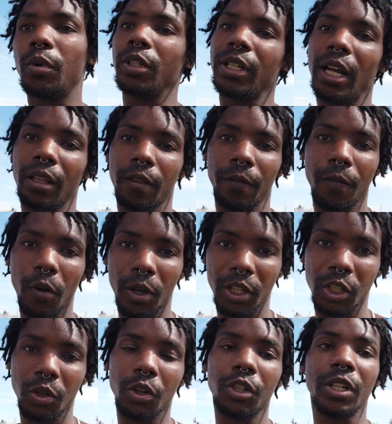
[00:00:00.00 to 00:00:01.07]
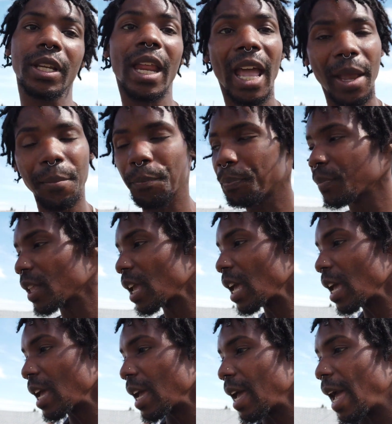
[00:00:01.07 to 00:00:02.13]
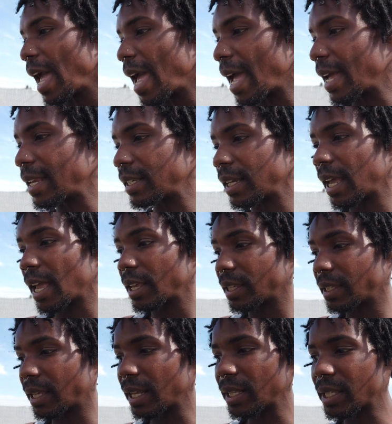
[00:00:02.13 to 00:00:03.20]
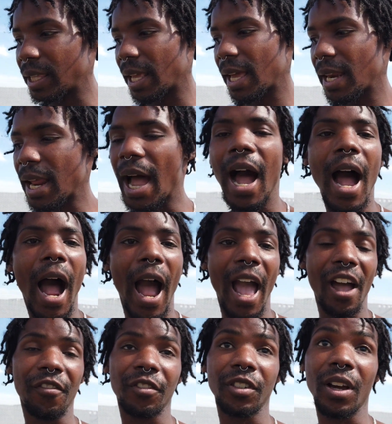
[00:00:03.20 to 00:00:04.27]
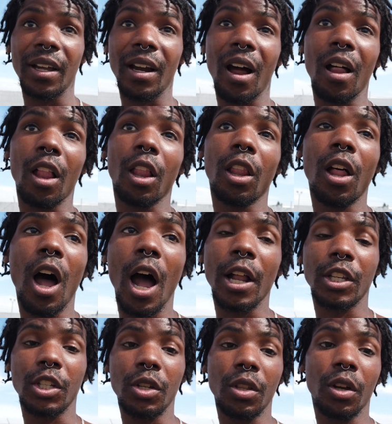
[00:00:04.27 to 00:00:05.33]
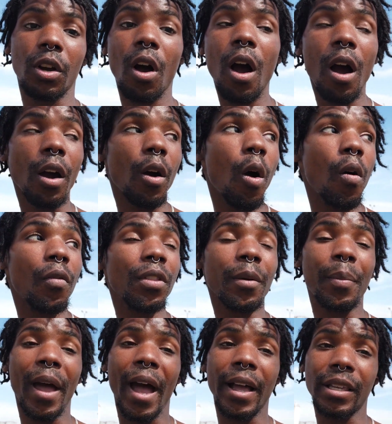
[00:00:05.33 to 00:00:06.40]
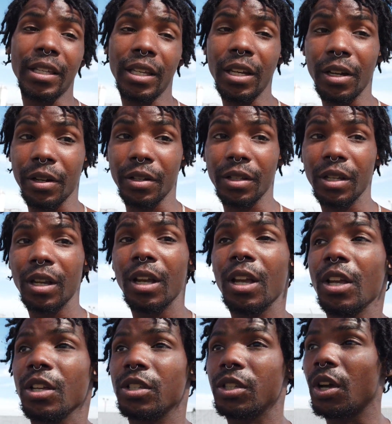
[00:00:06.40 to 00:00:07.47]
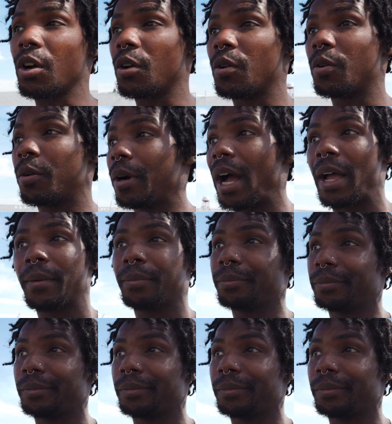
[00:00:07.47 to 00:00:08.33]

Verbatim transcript: which got the Focus 200 name, and since then, I have done a lot to the car over the past years. So I,